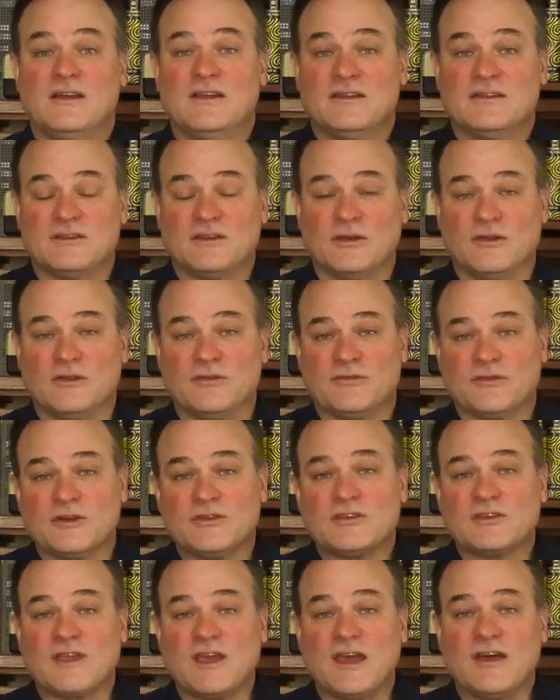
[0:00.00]
So the
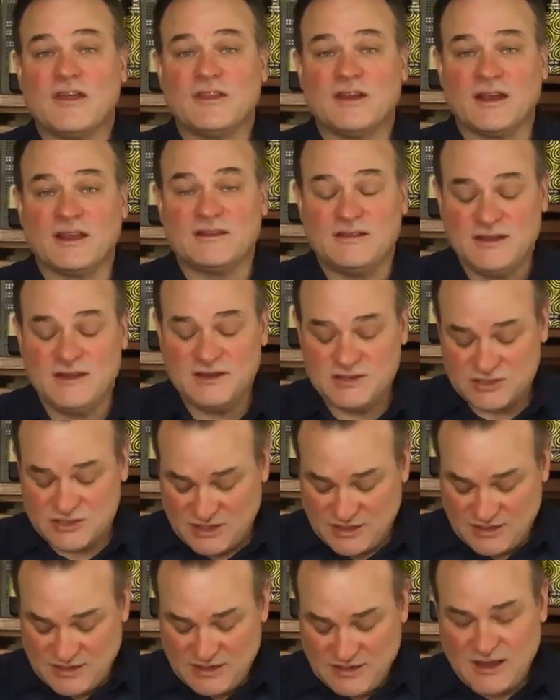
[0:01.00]
first scale that I
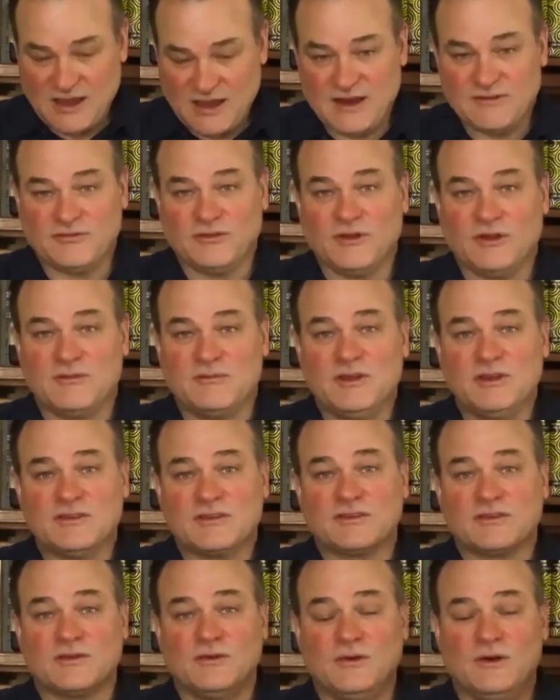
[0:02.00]
teach at Floyd
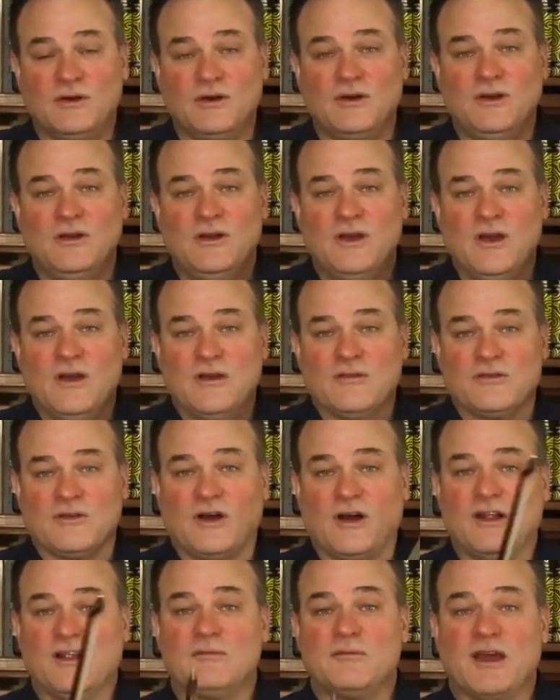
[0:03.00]
Music School for
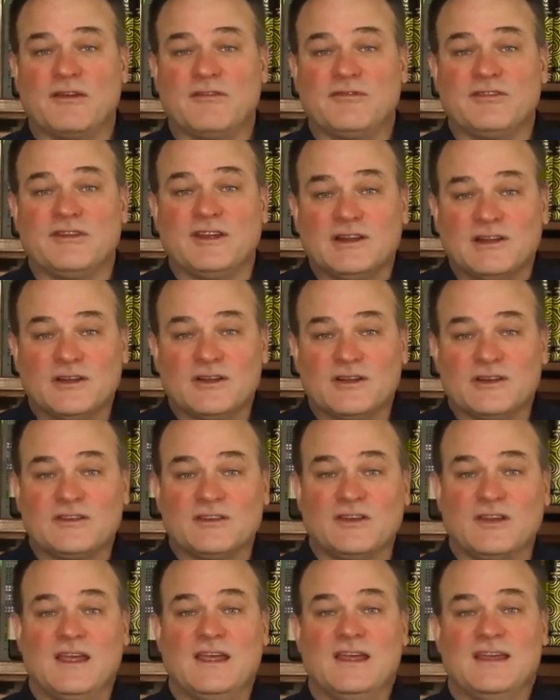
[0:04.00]
all of my
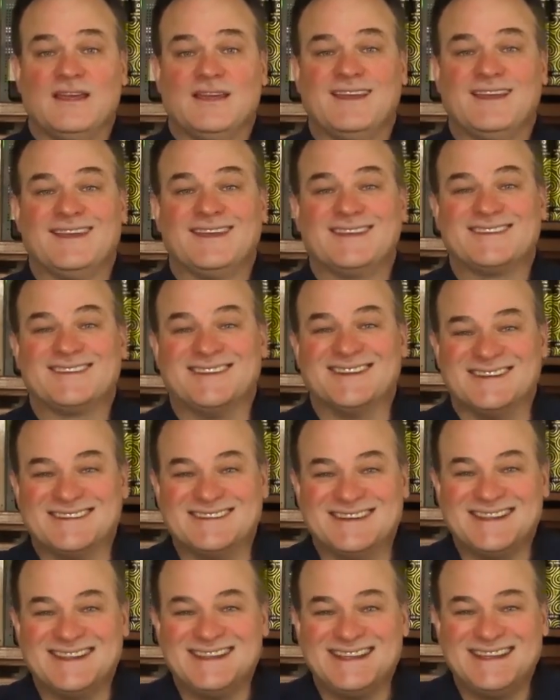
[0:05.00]
fiddlers is the
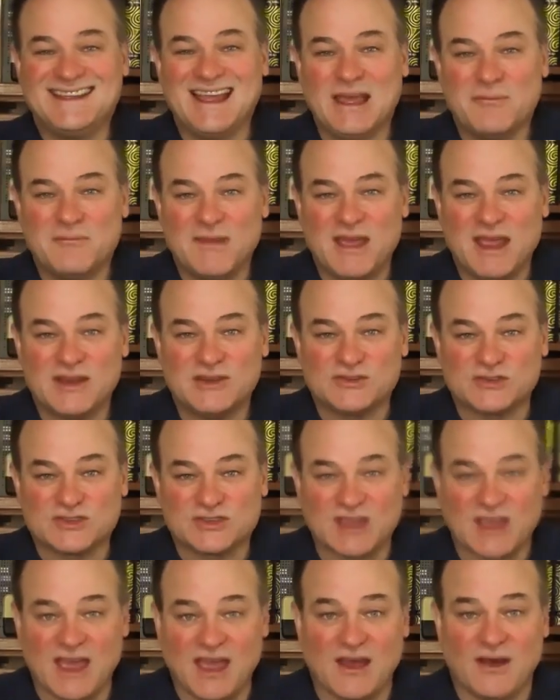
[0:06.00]
D major
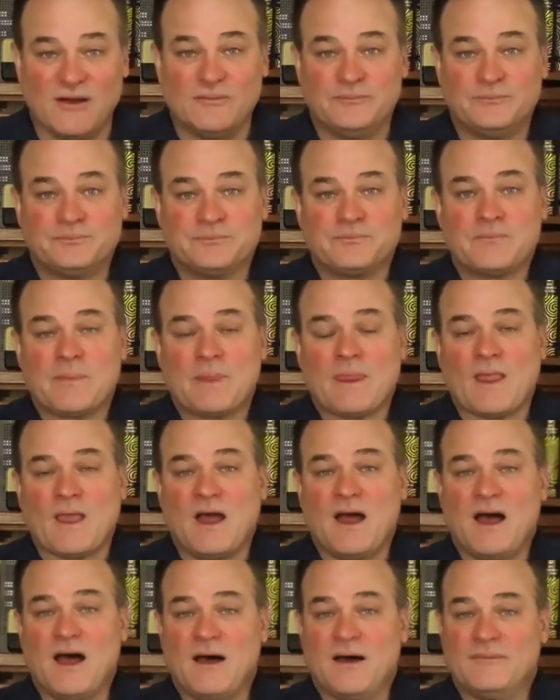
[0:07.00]
scale.
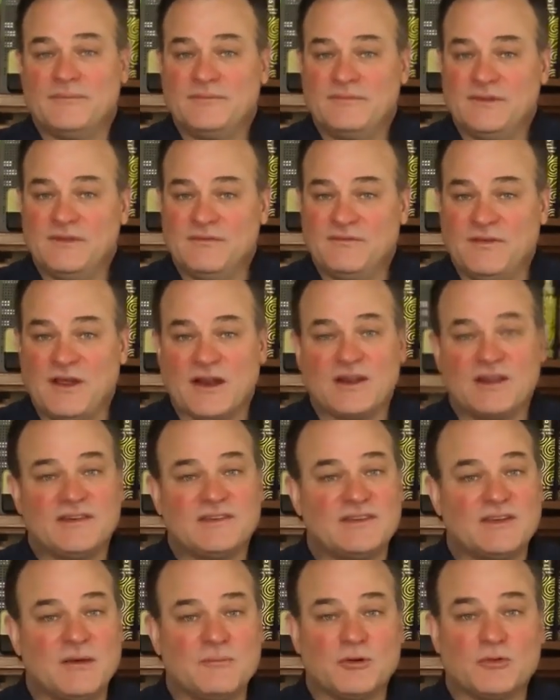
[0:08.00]
The very
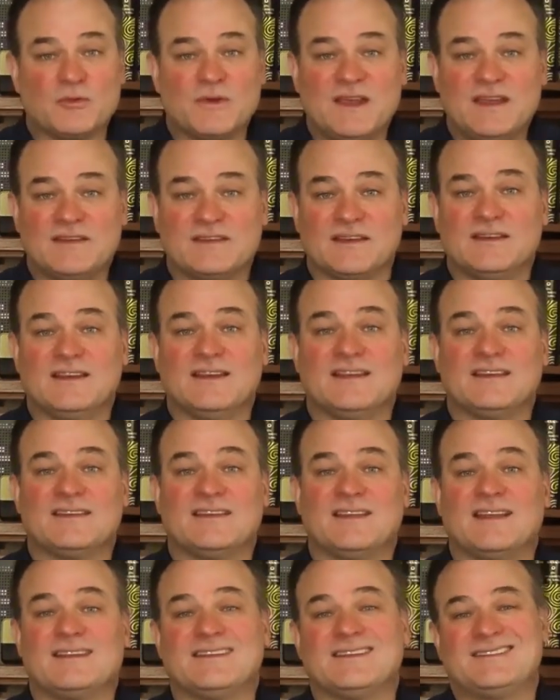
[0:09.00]
simple reason is
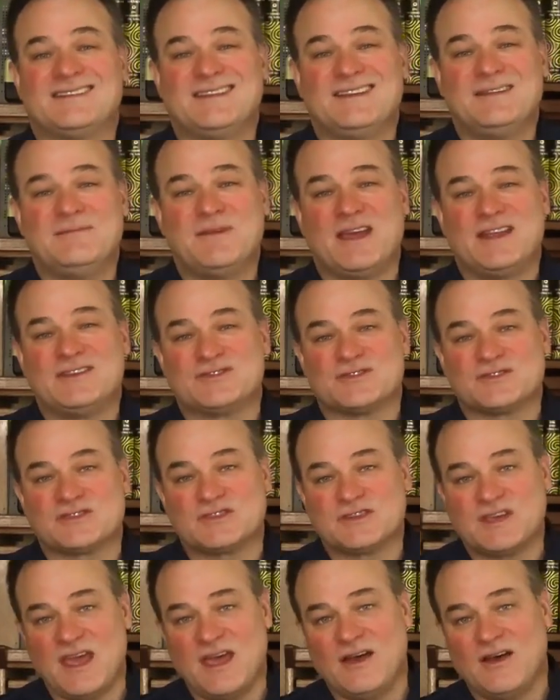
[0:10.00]
that the D major
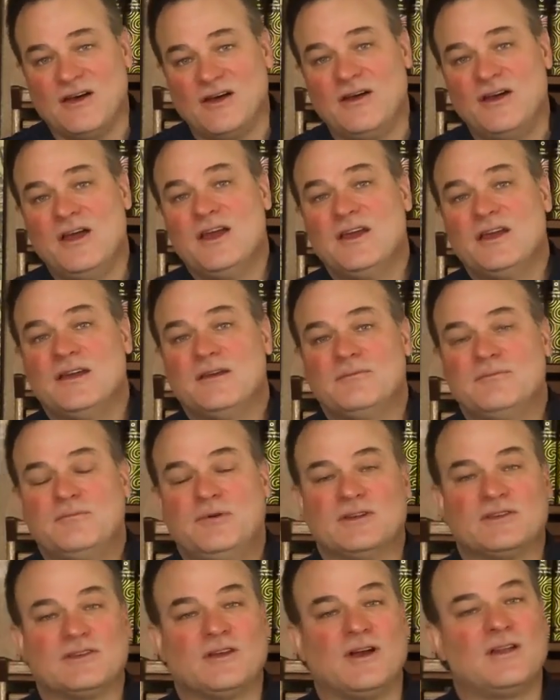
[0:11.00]
scale
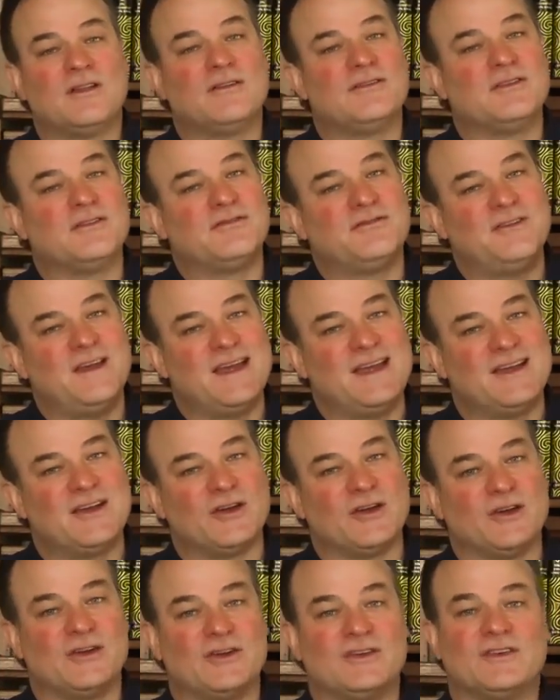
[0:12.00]
puts all of the
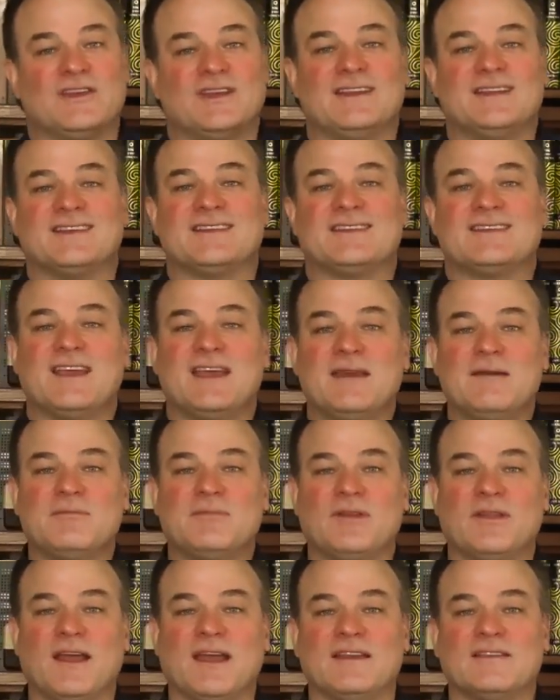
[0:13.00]
fingers in the same
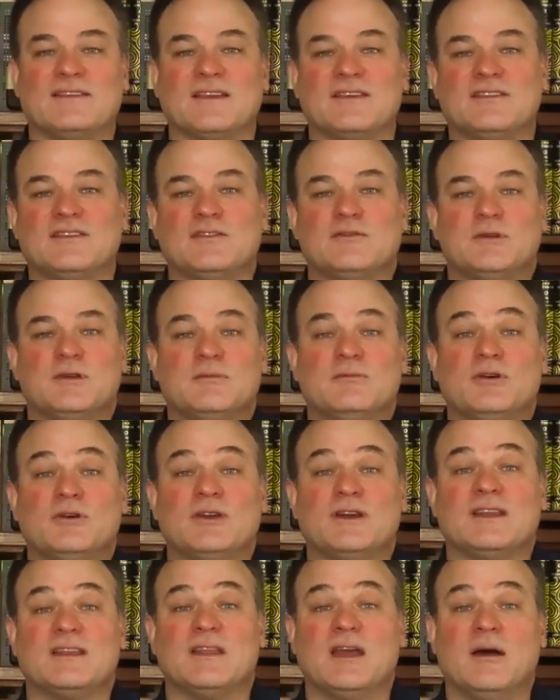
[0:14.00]
place as you've been
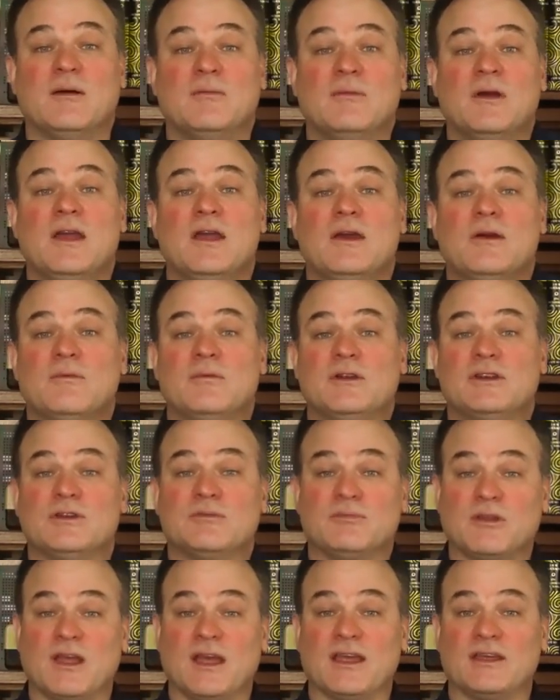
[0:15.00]
putting them when you're
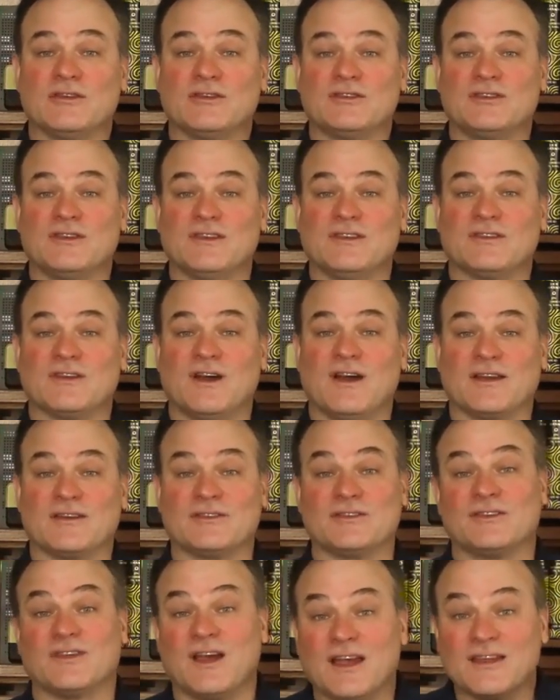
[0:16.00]
playing your seesaw
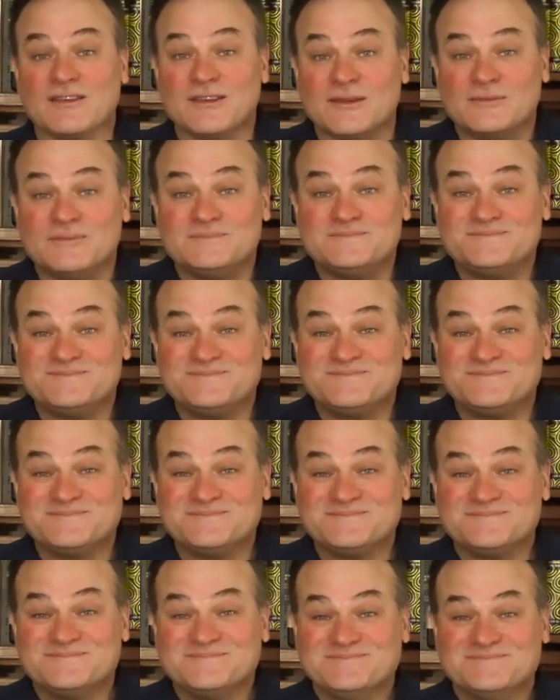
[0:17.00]
exercise.
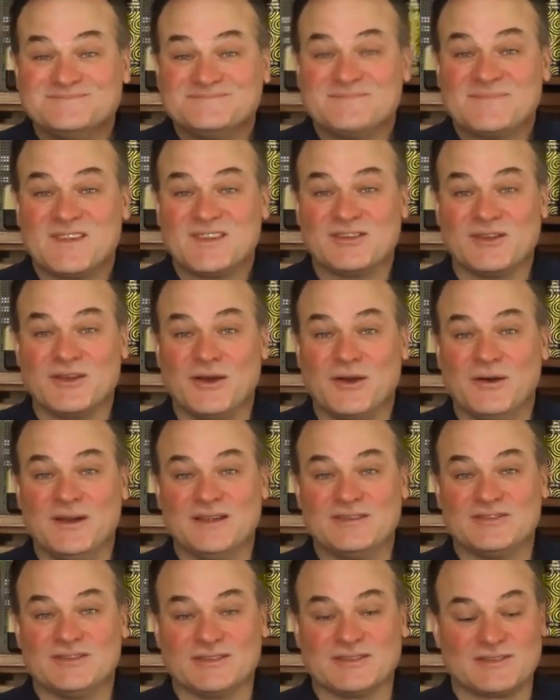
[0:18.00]
So
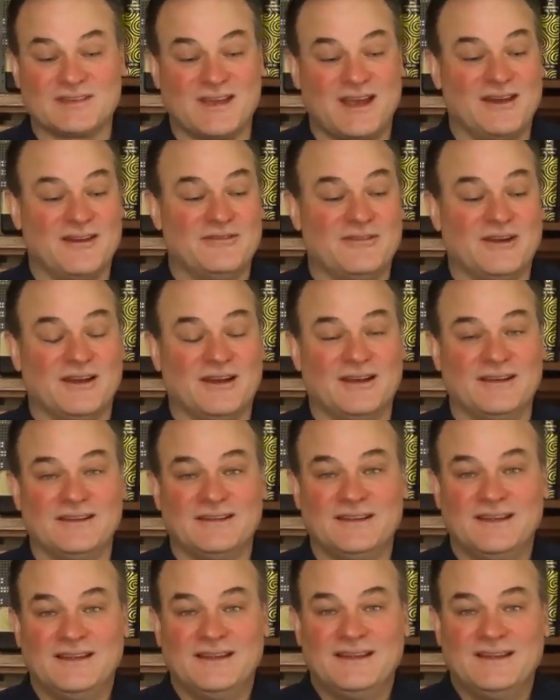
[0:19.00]
it's just kind of a
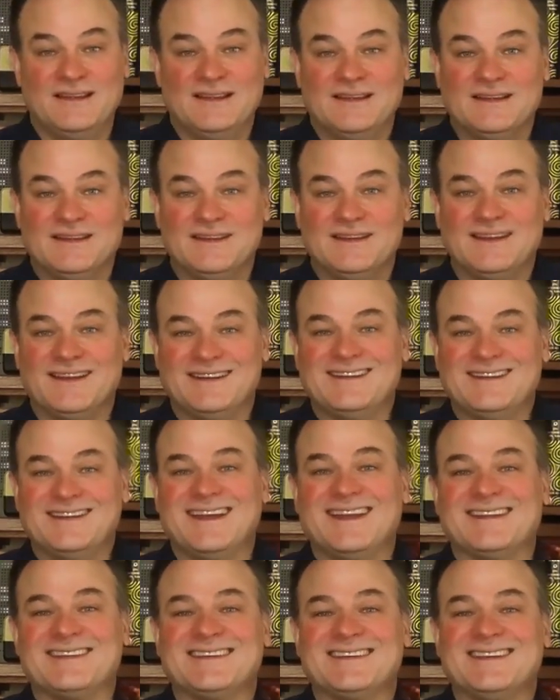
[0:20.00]

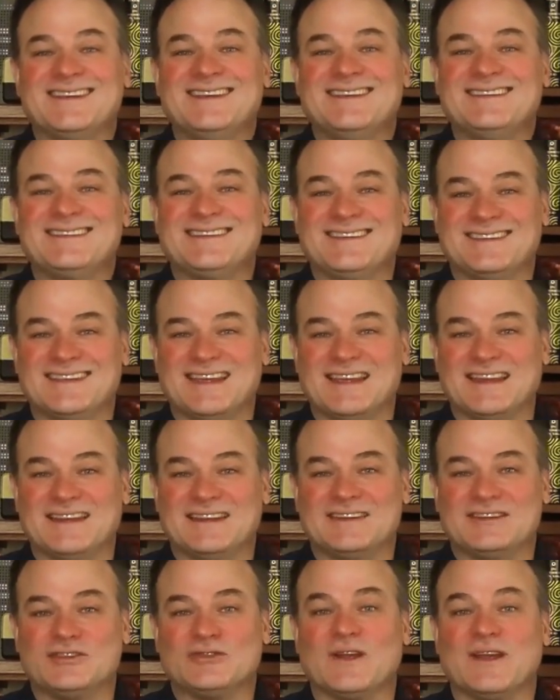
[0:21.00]
nice, easy thing
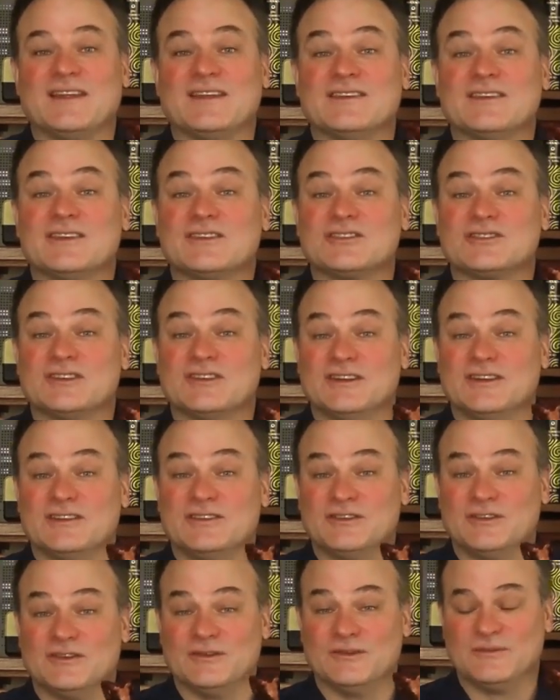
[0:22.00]
to transition
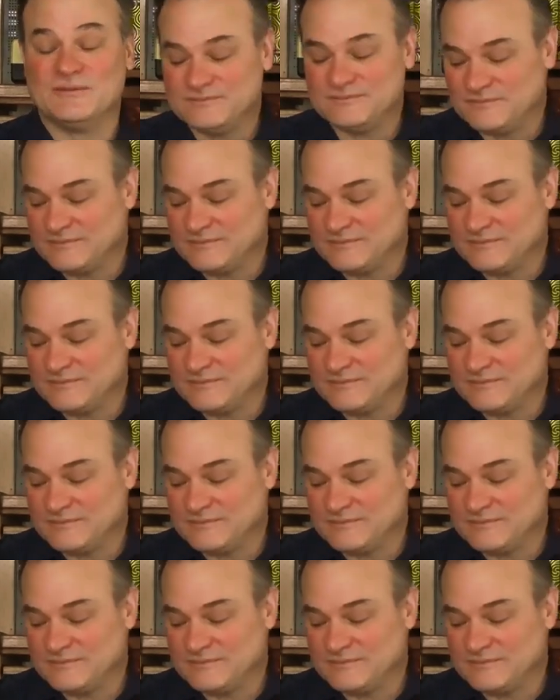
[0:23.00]
into.